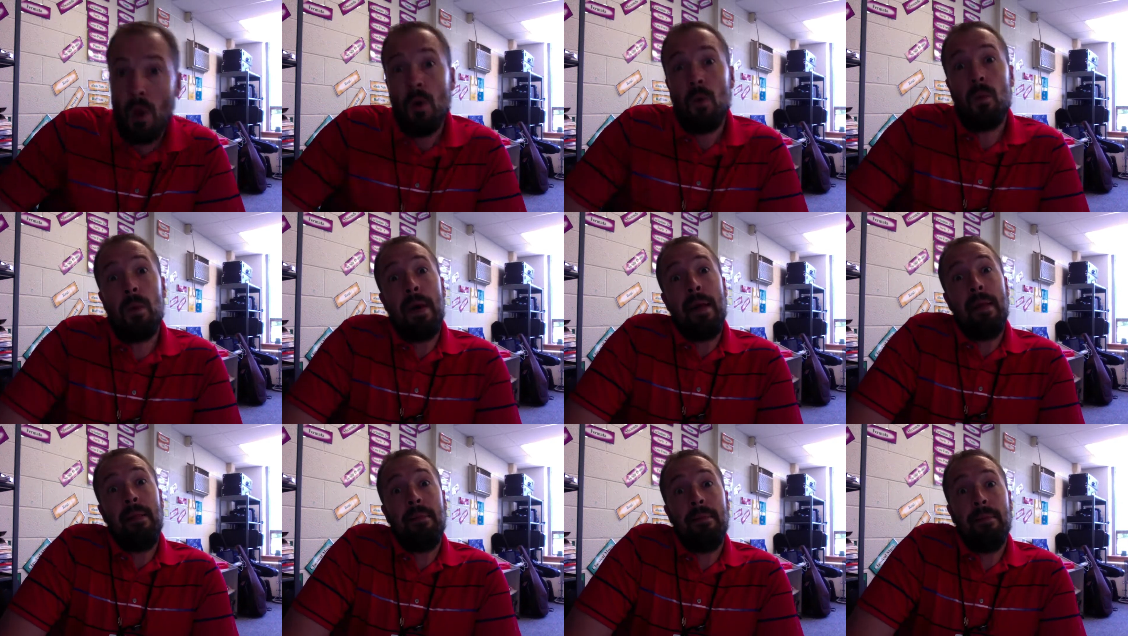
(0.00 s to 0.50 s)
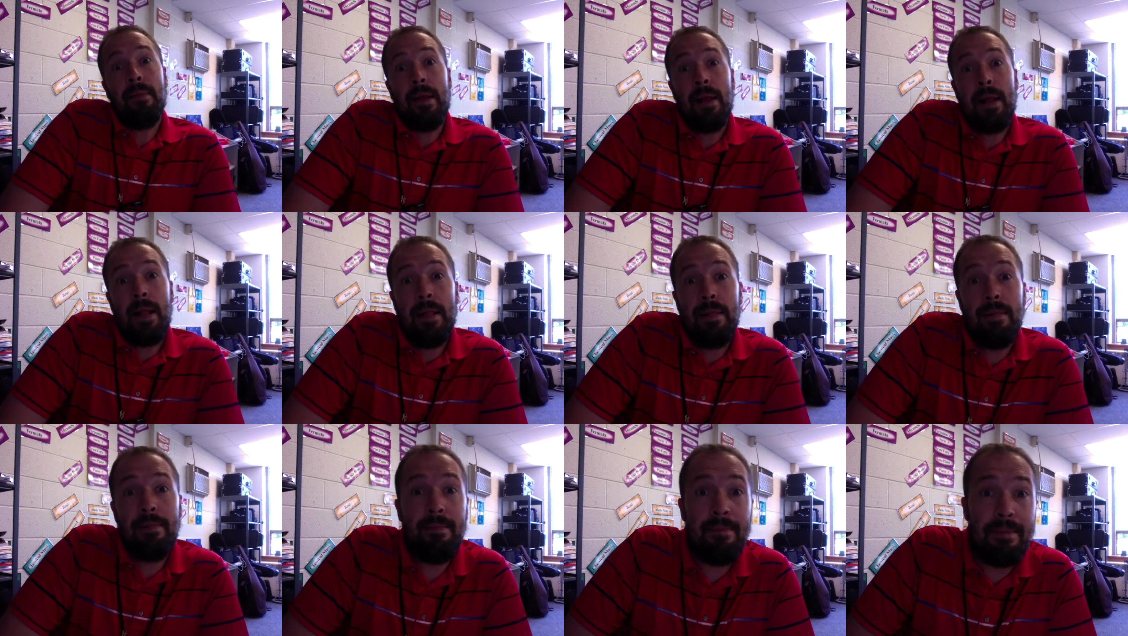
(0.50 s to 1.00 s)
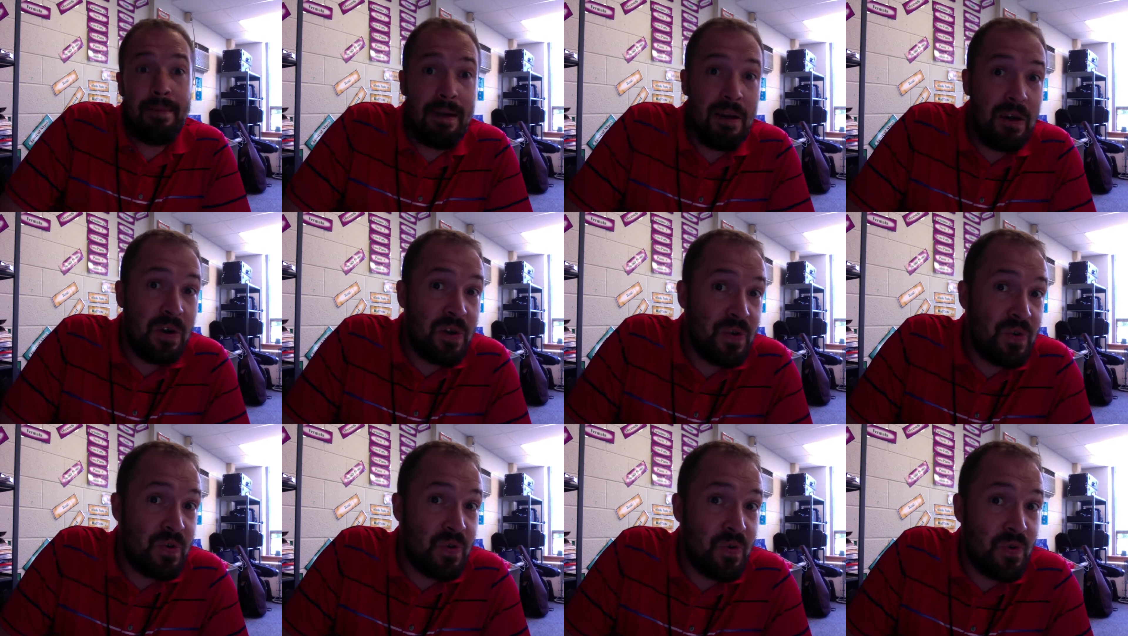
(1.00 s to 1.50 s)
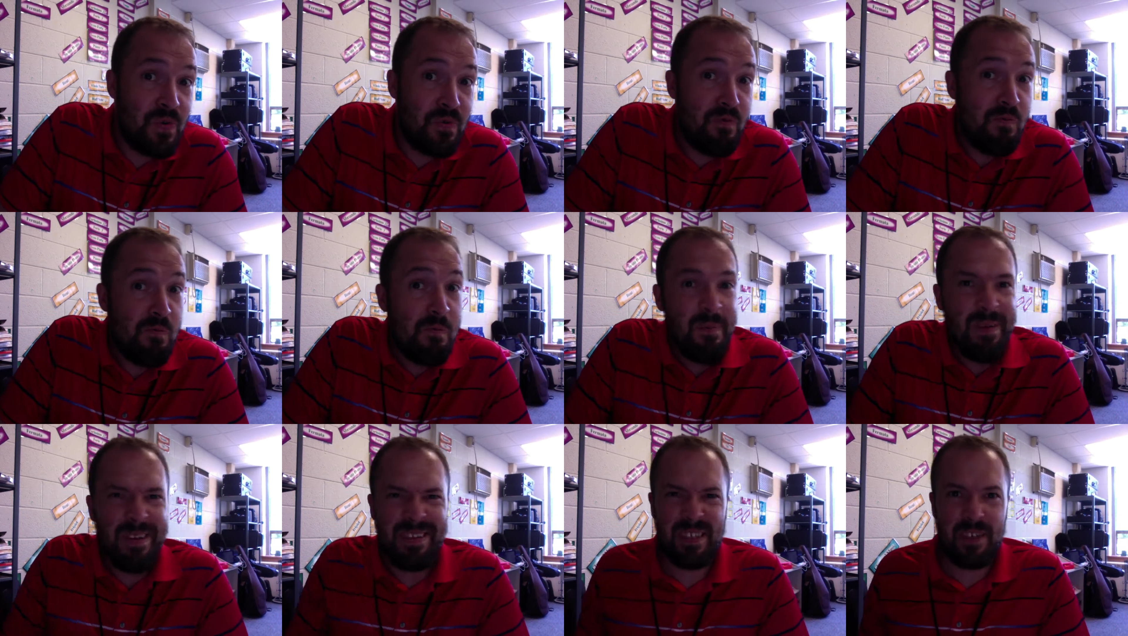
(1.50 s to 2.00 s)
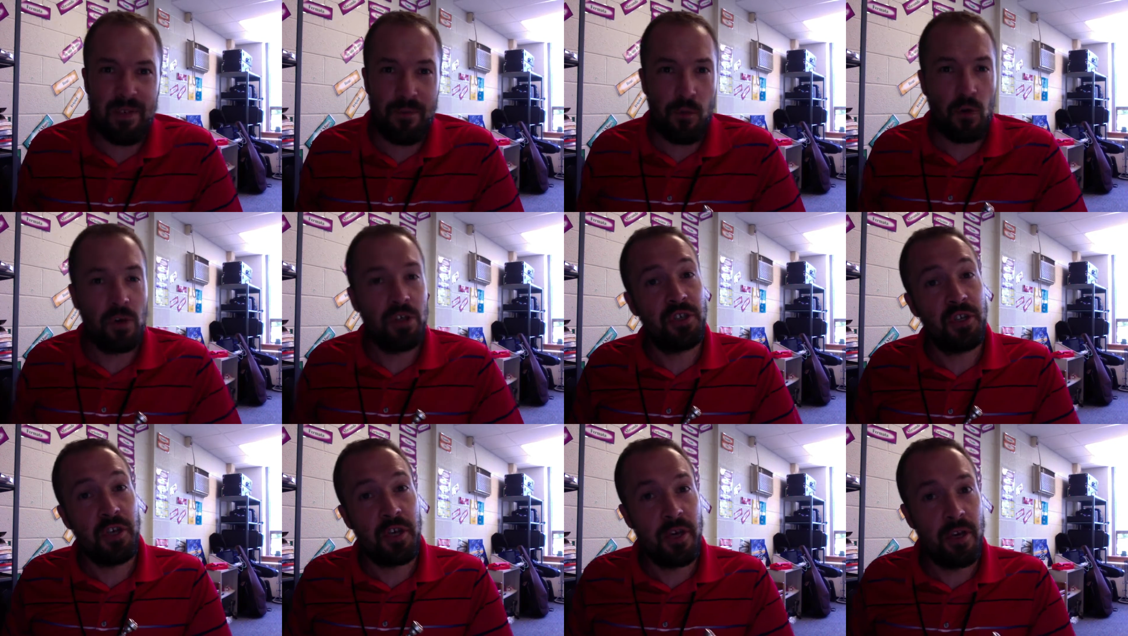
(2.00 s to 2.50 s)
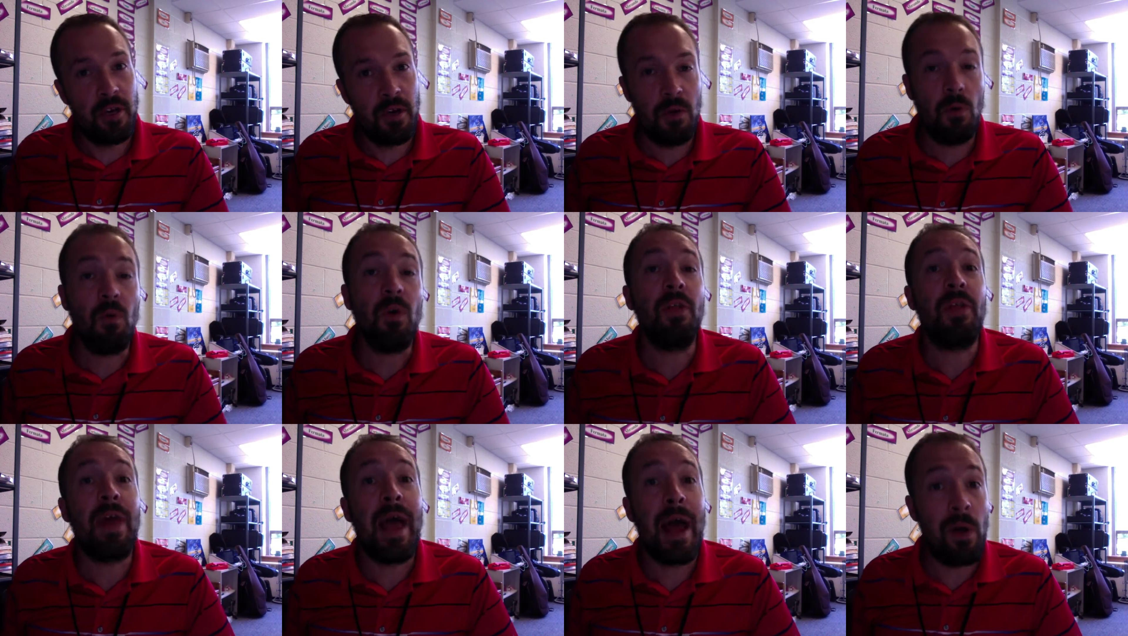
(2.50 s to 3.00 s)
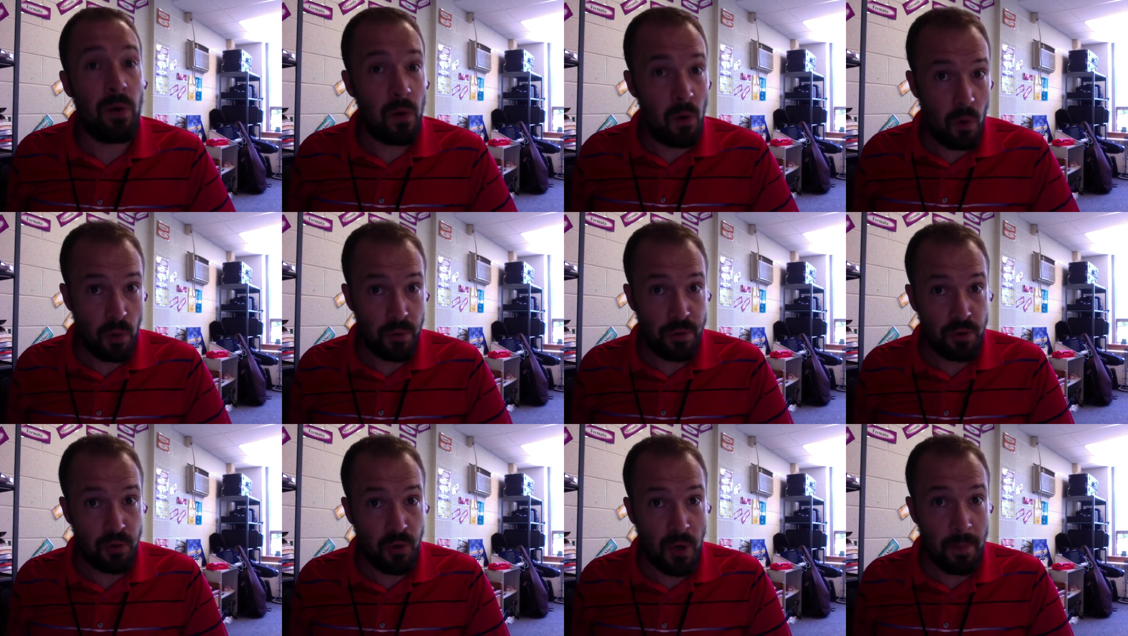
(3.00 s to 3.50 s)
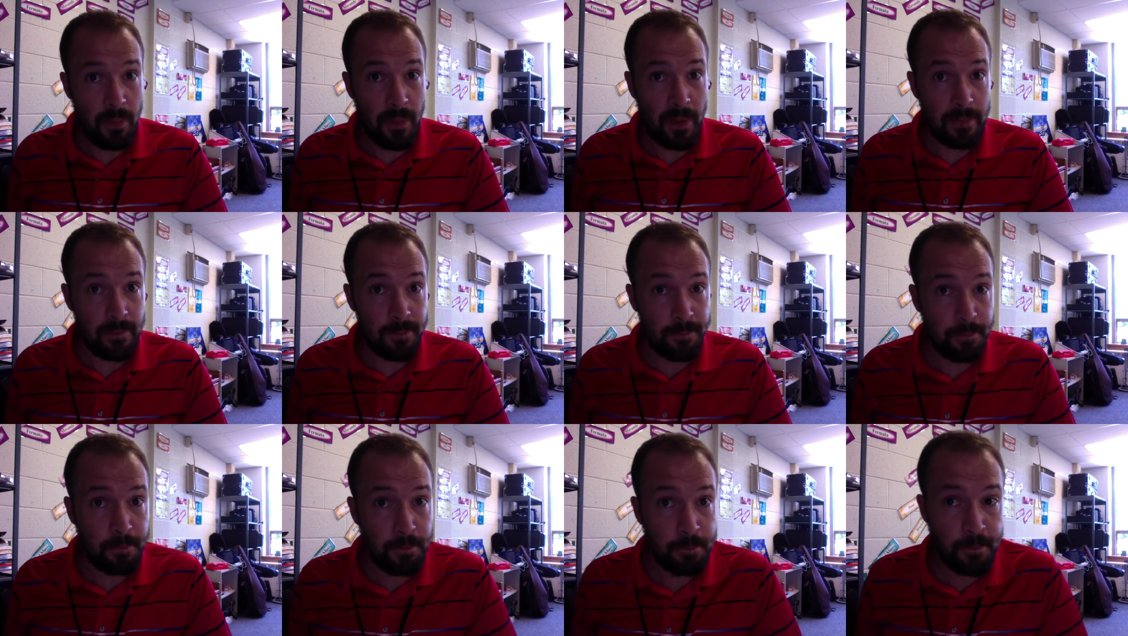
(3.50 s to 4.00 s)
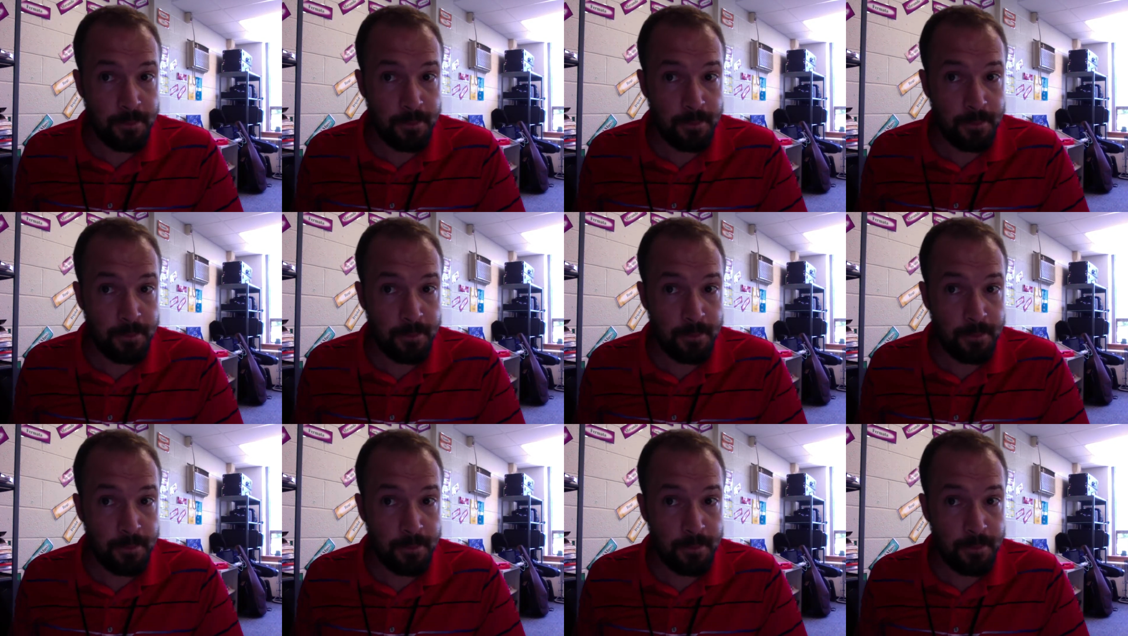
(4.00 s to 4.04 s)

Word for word: Well, hello, Mr. Wojcik here with how to hold a trumpet.